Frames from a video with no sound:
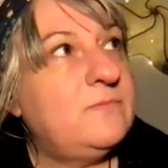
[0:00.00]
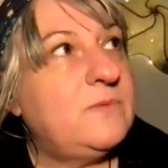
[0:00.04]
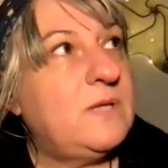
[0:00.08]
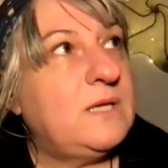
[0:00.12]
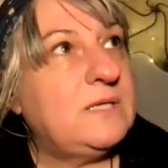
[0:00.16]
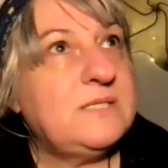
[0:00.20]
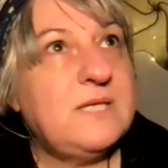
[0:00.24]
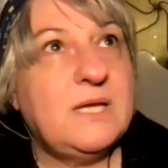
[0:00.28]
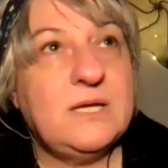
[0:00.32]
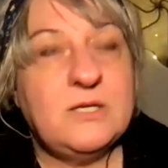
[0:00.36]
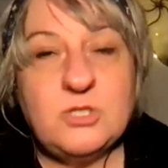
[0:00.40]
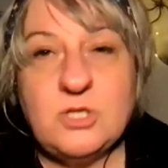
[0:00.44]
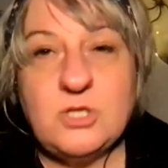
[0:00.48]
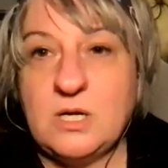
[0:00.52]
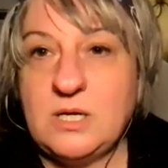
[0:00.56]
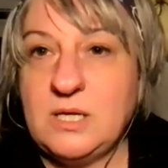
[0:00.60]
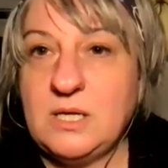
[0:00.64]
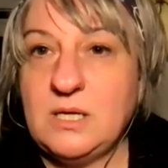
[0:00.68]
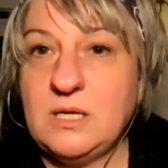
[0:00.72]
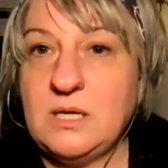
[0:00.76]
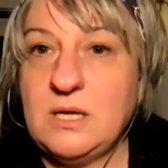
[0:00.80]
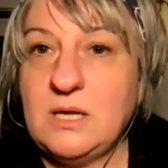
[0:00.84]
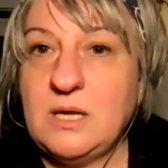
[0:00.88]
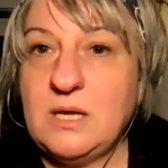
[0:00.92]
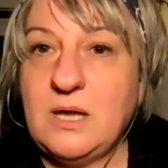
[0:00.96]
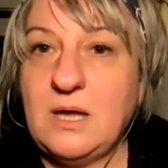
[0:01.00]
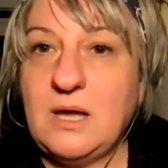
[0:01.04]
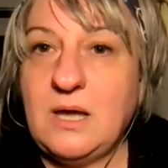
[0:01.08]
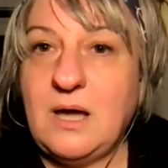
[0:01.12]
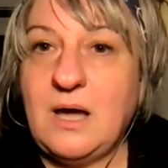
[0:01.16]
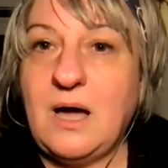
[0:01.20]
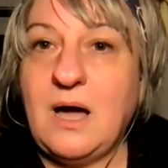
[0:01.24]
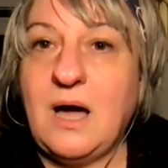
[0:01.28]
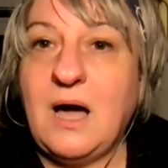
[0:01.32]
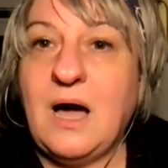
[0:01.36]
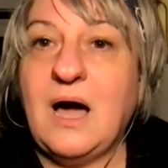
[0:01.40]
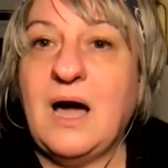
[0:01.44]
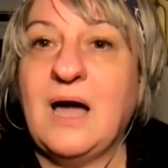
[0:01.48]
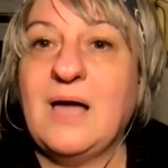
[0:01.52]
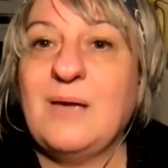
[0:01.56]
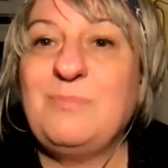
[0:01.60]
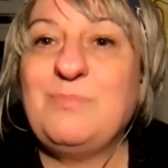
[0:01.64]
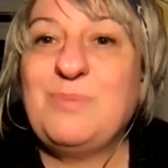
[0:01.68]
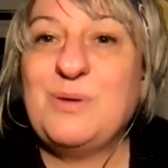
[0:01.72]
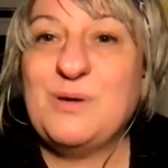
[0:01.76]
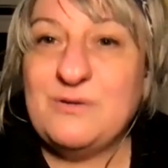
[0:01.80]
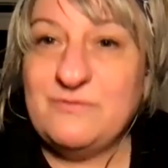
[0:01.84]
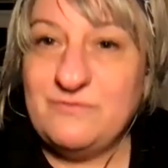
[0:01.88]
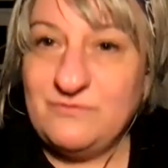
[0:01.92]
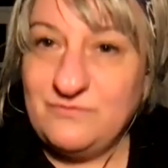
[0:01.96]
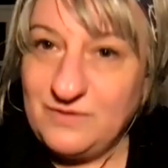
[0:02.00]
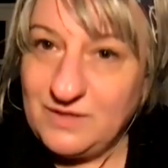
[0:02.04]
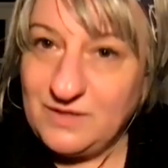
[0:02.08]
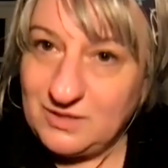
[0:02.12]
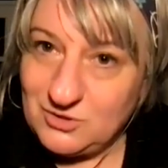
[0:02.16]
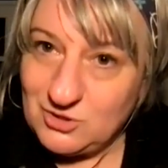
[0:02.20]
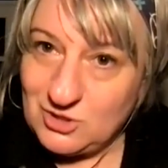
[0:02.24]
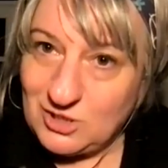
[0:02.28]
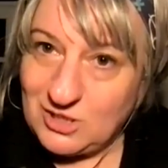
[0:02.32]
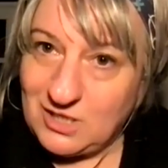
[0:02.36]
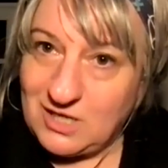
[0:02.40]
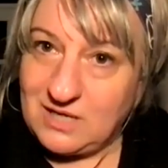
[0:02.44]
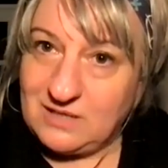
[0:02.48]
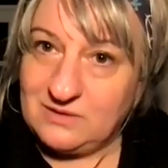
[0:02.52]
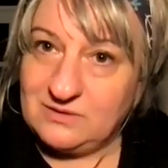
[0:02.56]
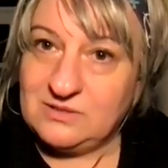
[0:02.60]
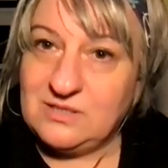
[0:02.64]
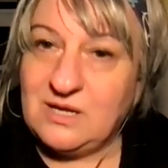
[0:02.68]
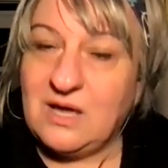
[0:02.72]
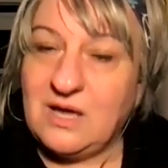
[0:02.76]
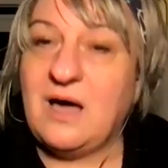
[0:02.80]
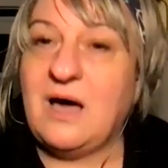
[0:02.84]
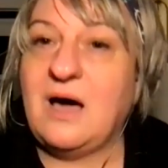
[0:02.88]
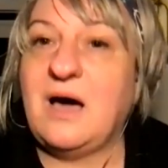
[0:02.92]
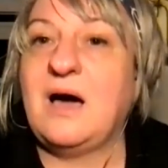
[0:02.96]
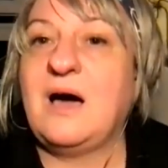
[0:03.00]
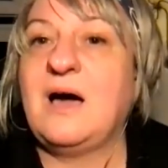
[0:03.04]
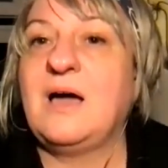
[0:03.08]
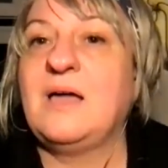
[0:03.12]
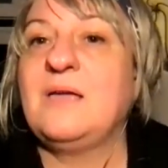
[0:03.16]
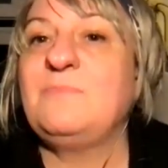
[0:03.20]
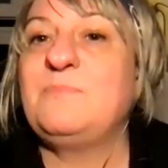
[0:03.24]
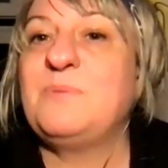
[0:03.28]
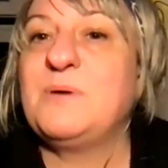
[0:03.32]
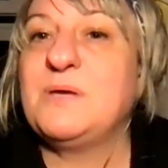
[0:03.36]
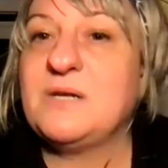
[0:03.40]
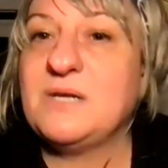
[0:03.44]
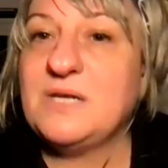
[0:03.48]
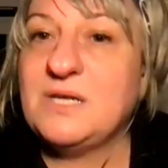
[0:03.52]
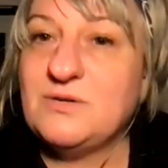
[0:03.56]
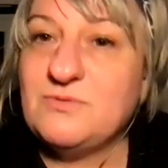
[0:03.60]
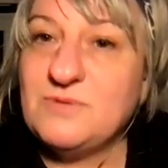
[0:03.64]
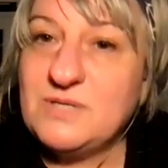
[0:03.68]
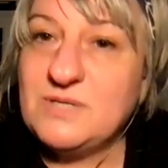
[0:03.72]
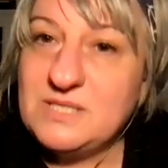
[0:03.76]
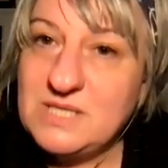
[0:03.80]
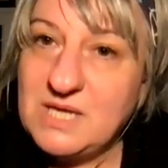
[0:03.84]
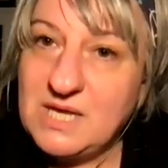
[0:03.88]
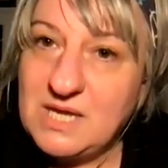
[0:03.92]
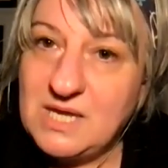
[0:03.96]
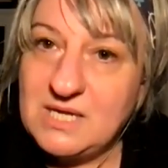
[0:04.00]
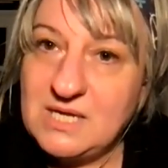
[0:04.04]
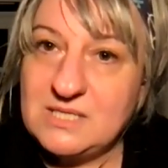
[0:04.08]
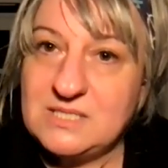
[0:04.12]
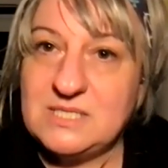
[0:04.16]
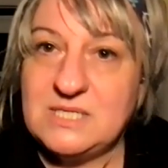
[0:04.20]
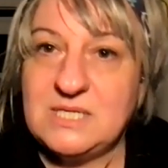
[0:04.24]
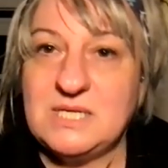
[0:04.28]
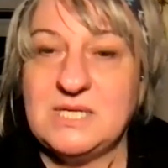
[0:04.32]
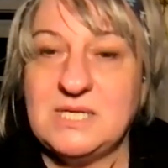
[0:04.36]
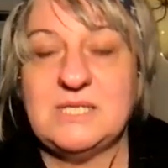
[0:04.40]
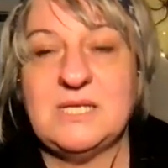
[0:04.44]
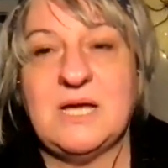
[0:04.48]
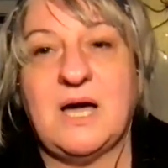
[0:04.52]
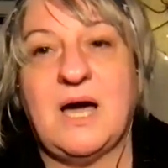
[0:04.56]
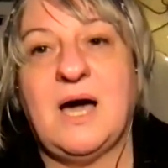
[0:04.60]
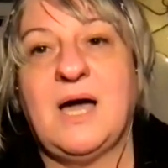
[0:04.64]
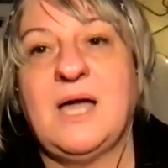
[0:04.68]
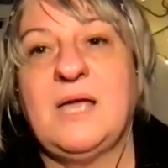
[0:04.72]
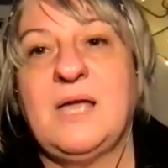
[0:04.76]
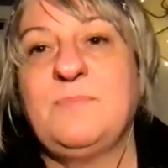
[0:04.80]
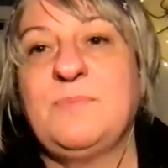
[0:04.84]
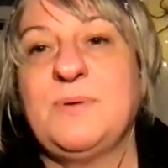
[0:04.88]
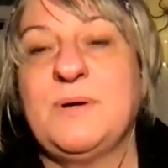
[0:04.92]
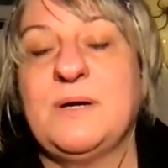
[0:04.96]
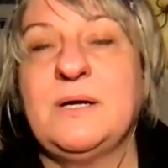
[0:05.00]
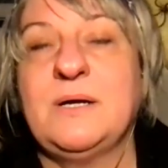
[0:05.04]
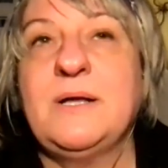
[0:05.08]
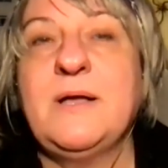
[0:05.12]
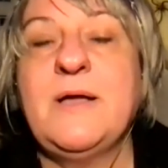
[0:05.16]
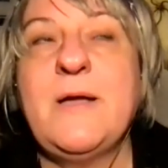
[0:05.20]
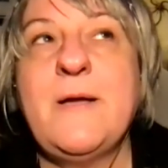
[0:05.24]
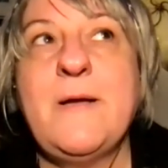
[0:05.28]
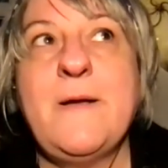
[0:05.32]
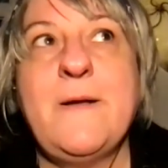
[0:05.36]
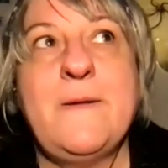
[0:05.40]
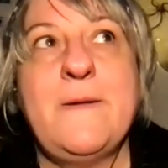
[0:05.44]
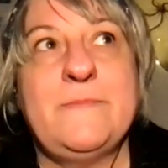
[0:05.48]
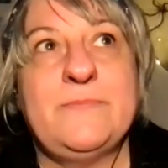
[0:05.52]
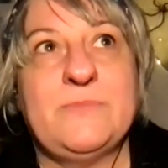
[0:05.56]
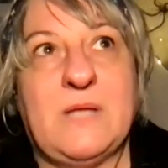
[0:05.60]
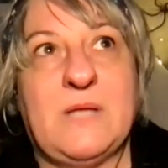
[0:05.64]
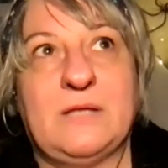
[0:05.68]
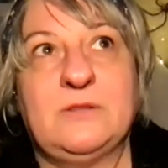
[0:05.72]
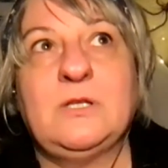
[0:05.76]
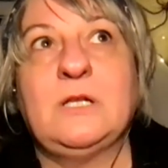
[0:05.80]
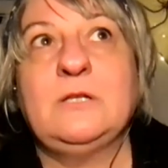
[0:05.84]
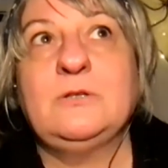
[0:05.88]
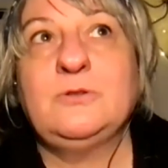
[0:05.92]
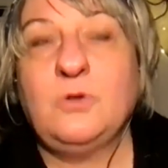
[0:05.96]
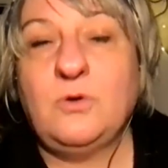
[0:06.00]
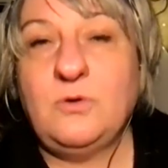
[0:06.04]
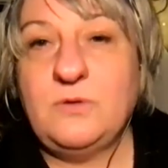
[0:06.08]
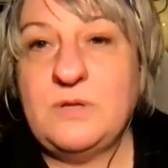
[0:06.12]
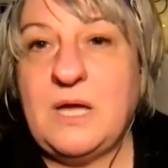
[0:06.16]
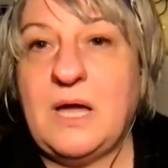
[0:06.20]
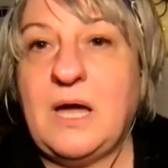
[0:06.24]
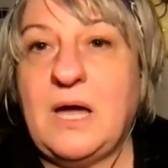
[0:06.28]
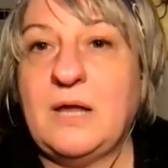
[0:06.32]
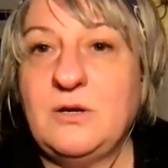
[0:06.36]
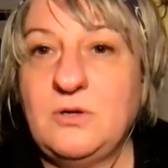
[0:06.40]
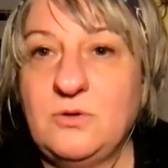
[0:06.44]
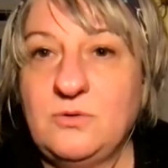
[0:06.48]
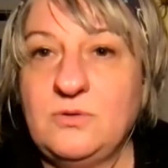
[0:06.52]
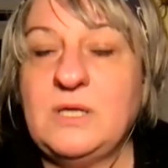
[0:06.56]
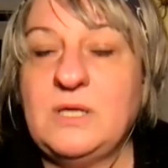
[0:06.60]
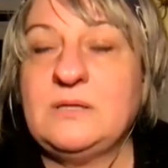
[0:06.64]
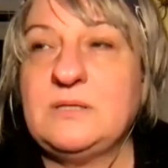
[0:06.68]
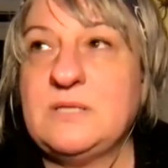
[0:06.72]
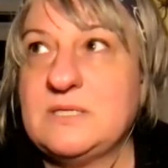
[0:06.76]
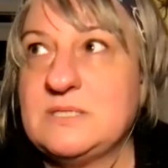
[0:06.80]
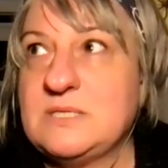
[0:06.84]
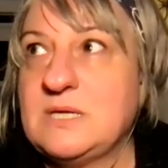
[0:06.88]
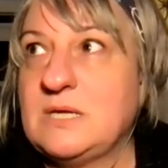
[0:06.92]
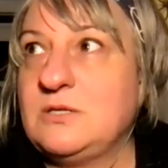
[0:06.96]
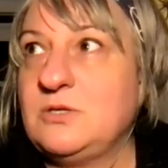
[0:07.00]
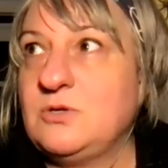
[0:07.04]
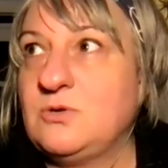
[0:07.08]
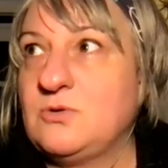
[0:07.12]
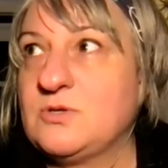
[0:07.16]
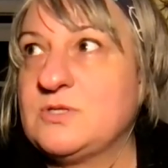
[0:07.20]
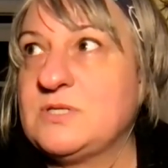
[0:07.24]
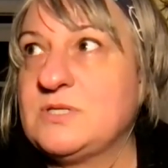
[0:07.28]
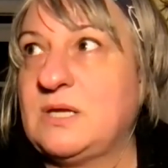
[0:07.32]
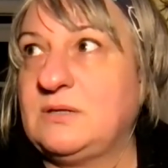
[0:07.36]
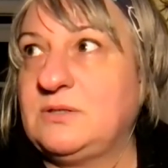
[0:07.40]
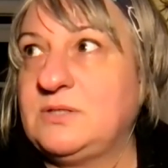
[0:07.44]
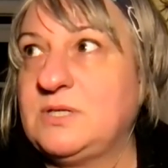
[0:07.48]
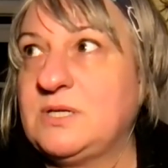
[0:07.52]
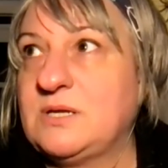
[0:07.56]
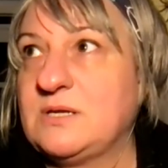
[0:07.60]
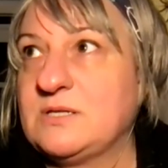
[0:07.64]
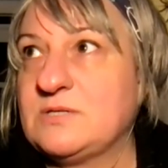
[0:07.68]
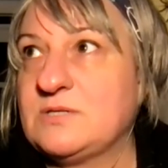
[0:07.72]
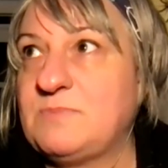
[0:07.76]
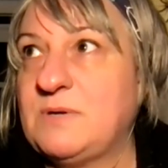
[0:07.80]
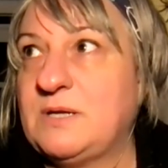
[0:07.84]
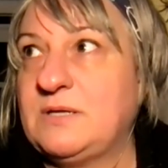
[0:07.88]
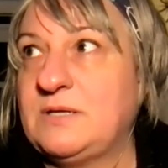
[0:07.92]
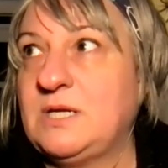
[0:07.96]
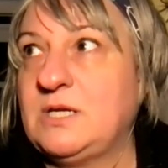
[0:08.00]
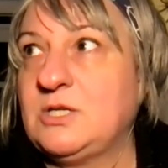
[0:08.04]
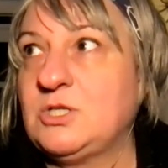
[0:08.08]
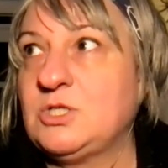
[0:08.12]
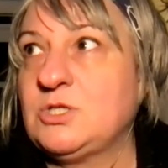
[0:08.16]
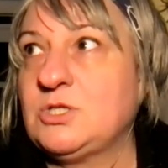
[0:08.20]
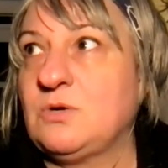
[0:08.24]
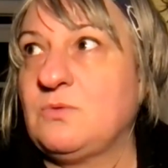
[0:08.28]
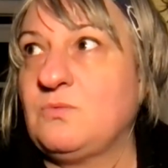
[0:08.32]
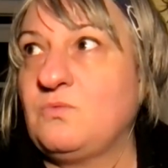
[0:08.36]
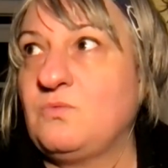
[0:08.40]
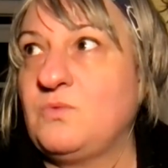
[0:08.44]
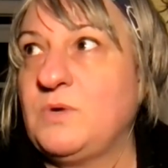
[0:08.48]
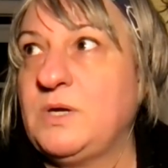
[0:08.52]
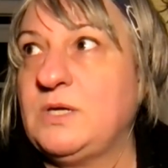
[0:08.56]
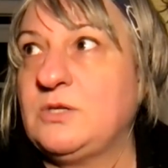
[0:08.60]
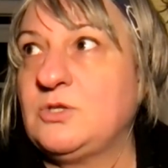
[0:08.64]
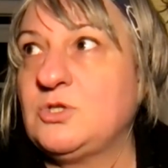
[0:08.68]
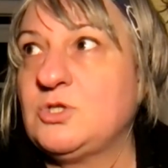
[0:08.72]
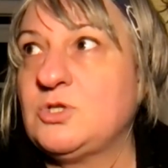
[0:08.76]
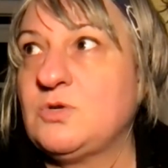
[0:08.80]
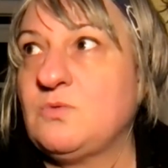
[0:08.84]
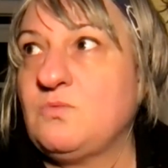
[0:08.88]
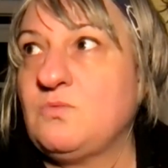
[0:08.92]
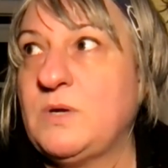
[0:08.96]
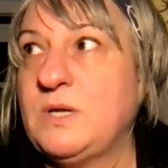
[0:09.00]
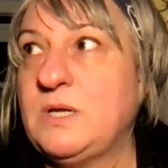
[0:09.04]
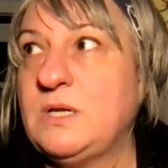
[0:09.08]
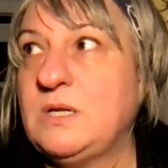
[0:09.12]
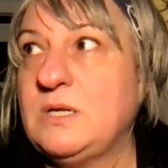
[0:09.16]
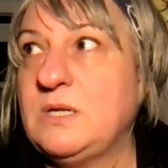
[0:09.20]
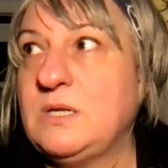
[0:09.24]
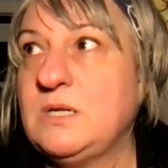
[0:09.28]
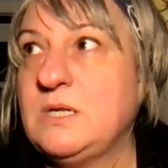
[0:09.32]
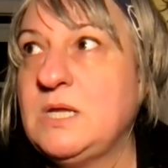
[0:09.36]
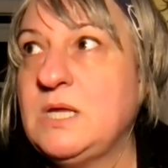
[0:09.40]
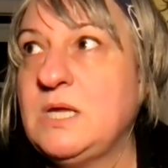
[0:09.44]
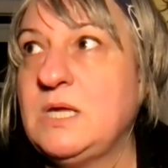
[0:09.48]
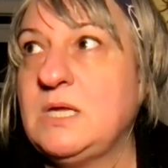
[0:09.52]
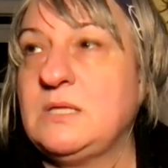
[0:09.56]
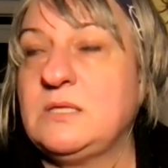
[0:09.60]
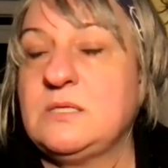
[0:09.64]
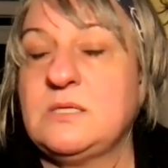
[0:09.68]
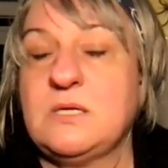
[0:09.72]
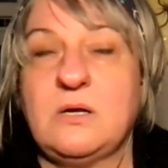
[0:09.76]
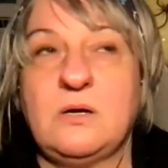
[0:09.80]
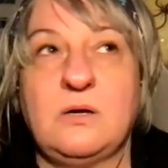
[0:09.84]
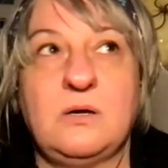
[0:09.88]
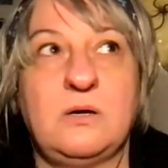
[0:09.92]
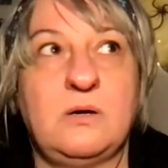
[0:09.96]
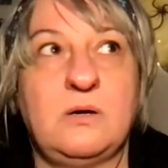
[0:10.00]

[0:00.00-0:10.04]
It's actually hyper vigilant, hyper irritated, and although I know that it's a neurocentric explanation, which we need